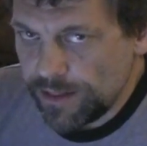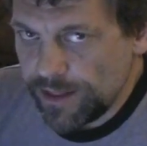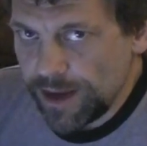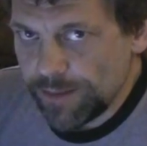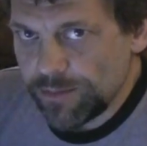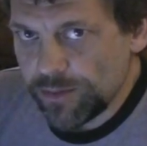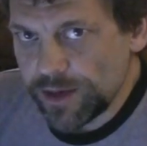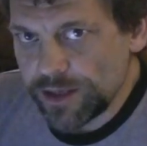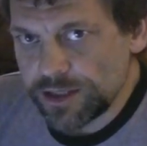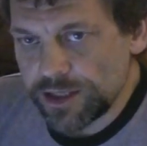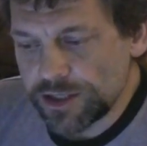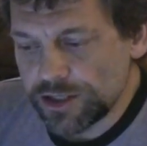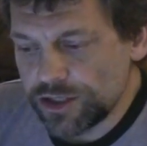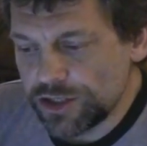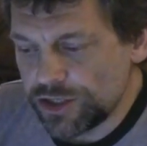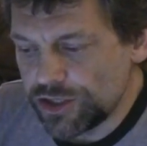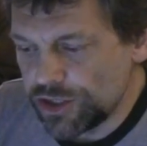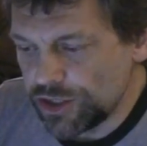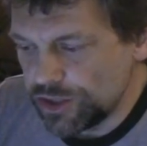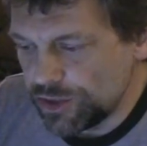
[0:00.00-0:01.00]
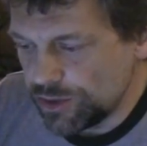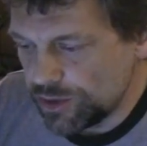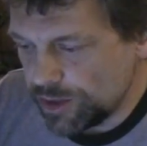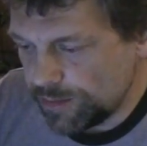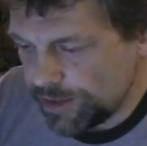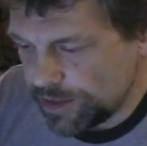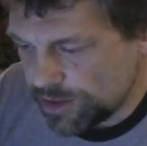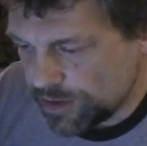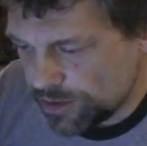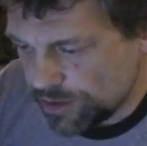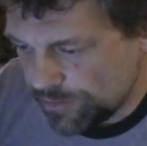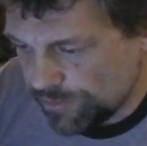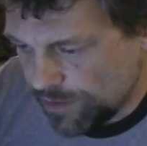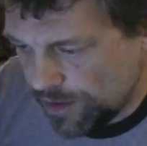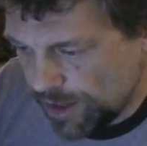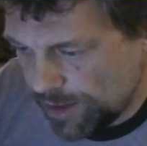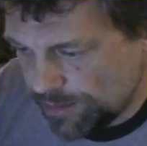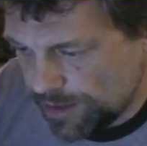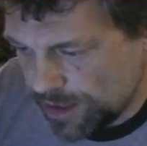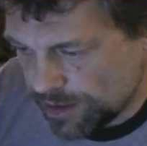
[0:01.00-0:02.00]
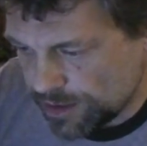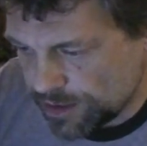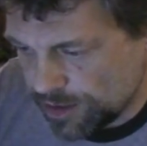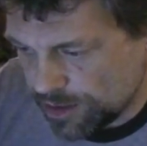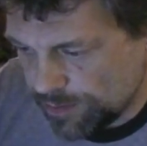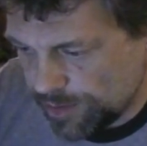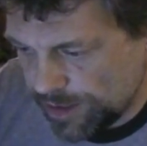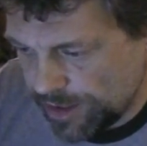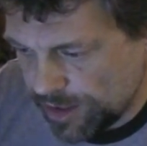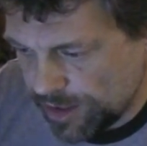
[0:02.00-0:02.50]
that brings us to, let me turn the volume down just a little